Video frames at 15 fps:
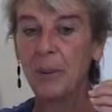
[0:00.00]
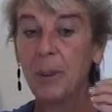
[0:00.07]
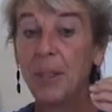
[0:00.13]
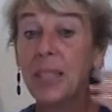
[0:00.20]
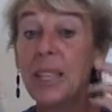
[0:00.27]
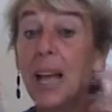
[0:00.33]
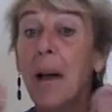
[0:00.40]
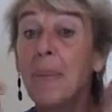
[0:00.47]
what
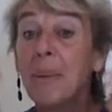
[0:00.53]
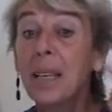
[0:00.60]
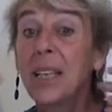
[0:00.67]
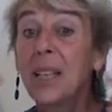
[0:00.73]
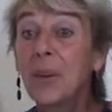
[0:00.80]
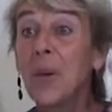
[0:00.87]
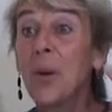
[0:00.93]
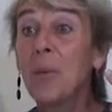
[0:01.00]
is happening
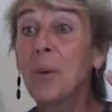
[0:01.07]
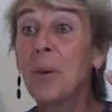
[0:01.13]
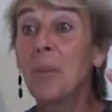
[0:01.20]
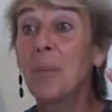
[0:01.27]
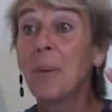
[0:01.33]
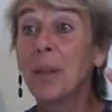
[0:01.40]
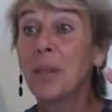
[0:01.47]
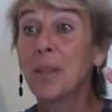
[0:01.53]
in the
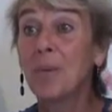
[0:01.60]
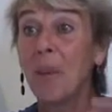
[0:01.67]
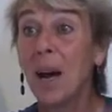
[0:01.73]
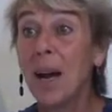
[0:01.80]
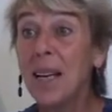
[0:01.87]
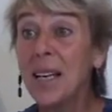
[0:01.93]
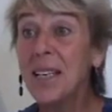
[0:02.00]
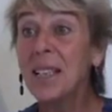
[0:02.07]
homeopath's
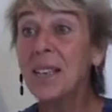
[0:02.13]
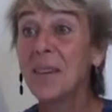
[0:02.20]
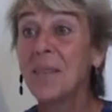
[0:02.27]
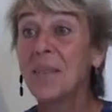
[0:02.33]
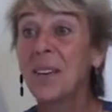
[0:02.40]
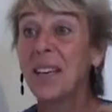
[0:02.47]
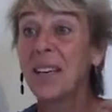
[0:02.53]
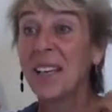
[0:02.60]
mind,
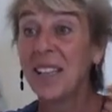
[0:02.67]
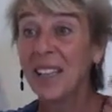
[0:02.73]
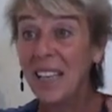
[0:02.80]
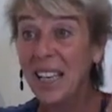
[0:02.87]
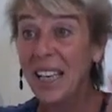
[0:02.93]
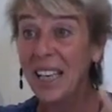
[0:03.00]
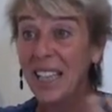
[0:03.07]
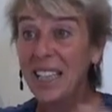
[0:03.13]
eh?
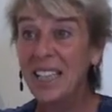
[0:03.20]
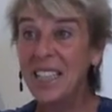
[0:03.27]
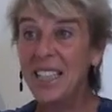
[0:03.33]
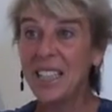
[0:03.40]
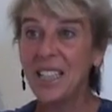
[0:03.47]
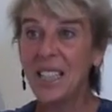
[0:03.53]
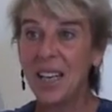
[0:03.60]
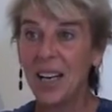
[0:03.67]
in
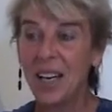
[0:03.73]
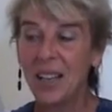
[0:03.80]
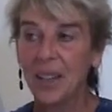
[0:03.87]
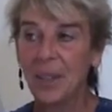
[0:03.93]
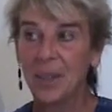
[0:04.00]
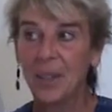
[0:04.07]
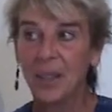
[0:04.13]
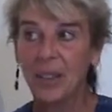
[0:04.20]
his
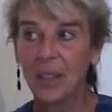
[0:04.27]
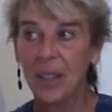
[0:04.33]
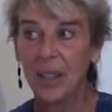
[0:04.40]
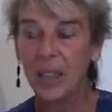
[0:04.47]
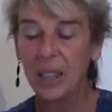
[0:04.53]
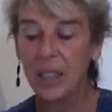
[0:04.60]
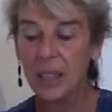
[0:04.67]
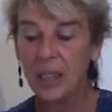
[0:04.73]
uh,
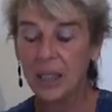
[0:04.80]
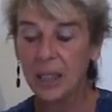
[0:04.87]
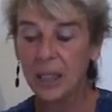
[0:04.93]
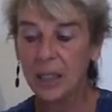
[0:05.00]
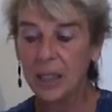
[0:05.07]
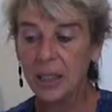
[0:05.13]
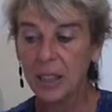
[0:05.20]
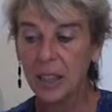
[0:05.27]

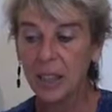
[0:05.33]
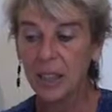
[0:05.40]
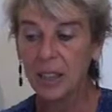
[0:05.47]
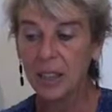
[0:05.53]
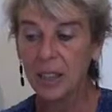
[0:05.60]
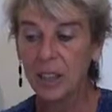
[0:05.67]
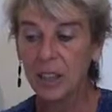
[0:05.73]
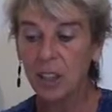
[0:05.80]
uh,
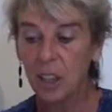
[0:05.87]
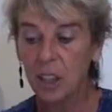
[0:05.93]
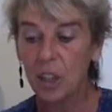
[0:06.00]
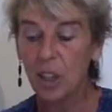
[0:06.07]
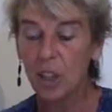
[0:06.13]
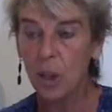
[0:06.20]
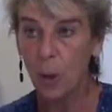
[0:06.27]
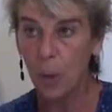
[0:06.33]

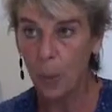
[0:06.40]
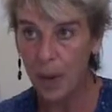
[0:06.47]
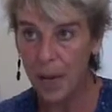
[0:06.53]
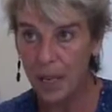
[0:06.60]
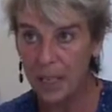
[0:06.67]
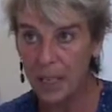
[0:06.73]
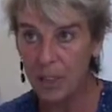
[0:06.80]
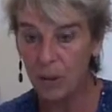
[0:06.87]
conscious
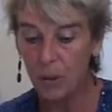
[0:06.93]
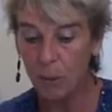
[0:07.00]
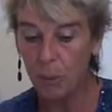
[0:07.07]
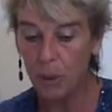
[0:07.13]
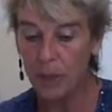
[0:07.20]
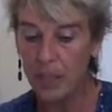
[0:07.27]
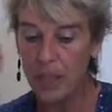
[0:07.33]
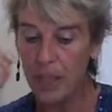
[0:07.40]
awareness of
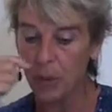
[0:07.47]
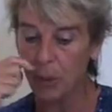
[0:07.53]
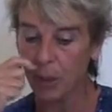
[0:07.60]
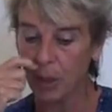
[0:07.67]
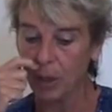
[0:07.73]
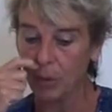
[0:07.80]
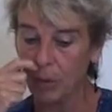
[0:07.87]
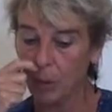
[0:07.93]
what he is
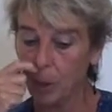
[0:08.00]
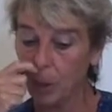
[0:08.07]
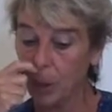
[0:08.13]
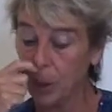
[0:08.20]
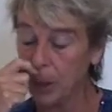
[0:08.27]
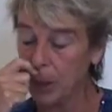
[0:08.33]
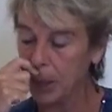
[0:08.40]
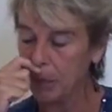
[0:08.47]
looking for.
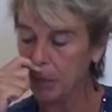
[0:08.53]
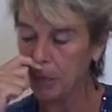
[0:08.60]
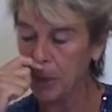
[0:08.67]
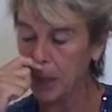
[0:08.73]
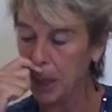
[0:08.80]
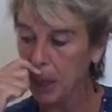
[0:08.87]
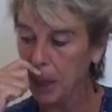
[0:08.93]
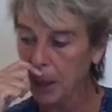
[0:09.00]
Because if
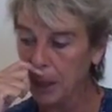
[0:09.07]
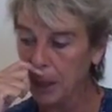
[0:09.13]
we